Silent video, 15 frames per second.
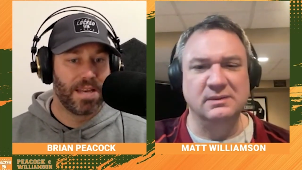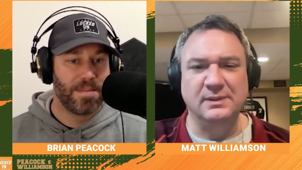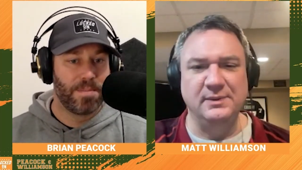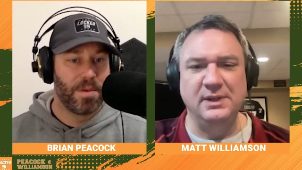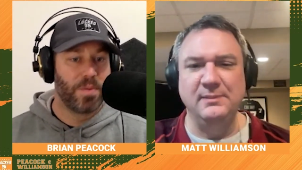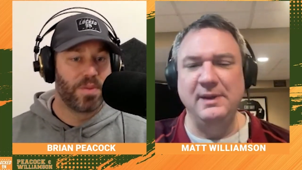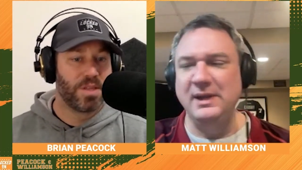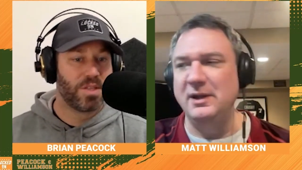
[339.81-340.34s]
Speaker 1: I
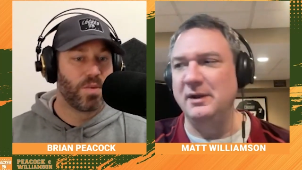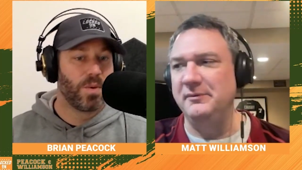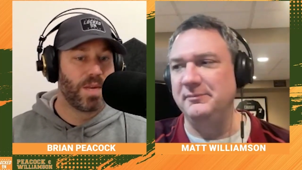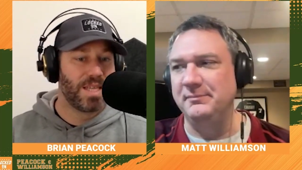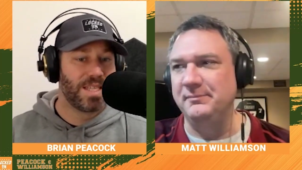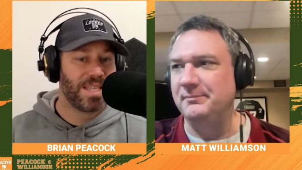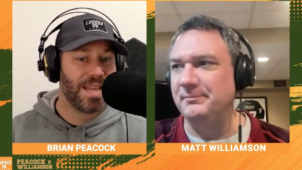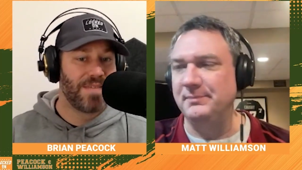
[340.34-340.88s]
mean, he made a
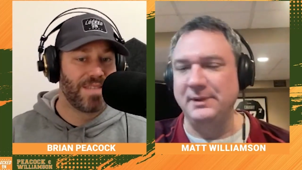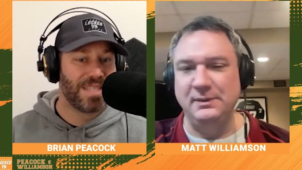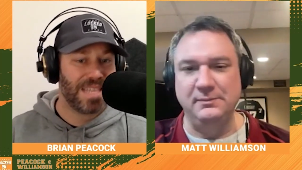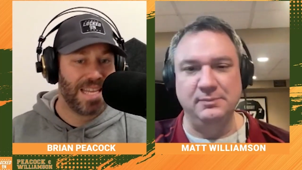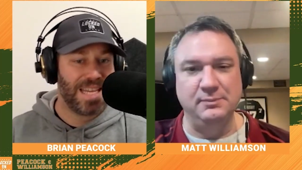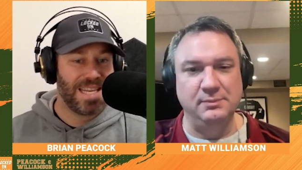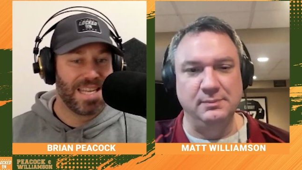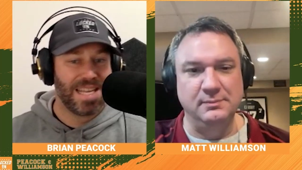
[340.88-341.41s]

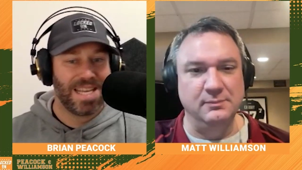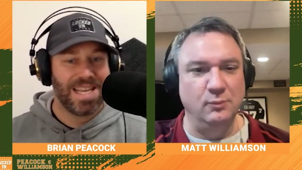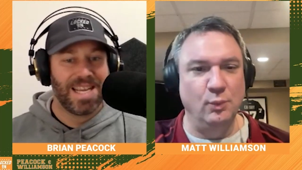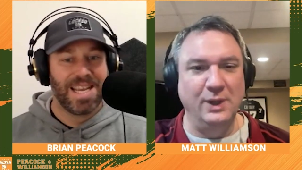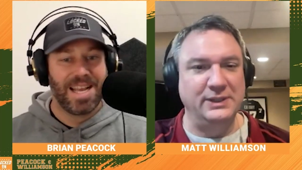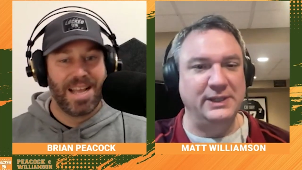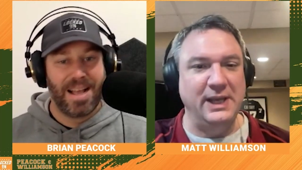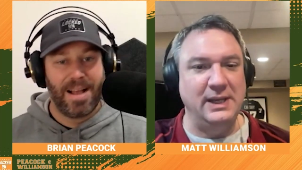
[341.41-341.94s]
17
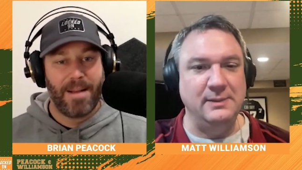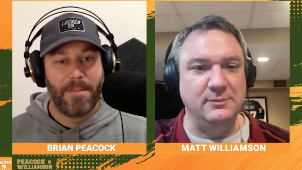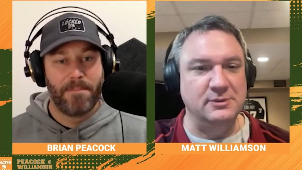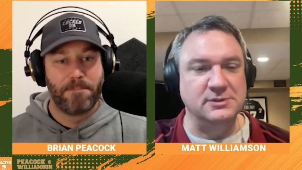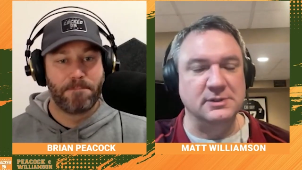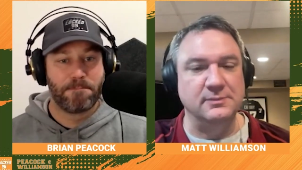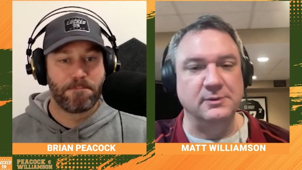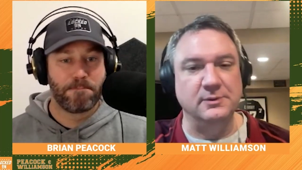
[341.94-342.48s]
one uh, game or
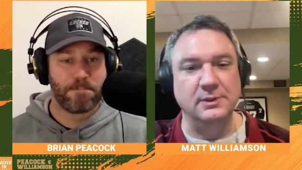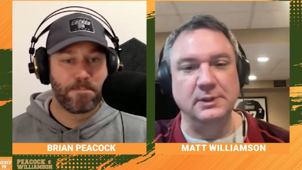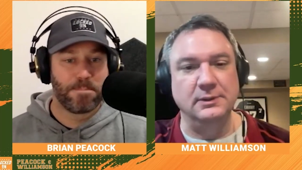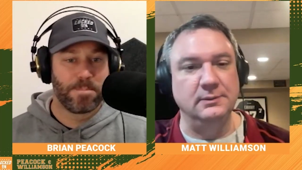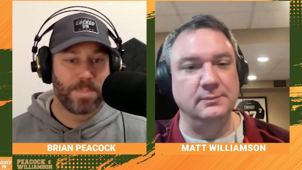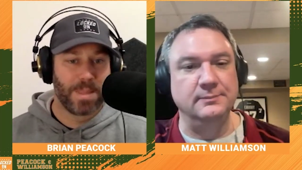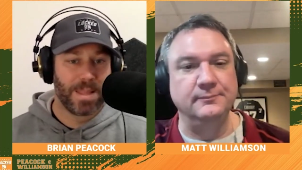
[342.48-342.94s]
something, right?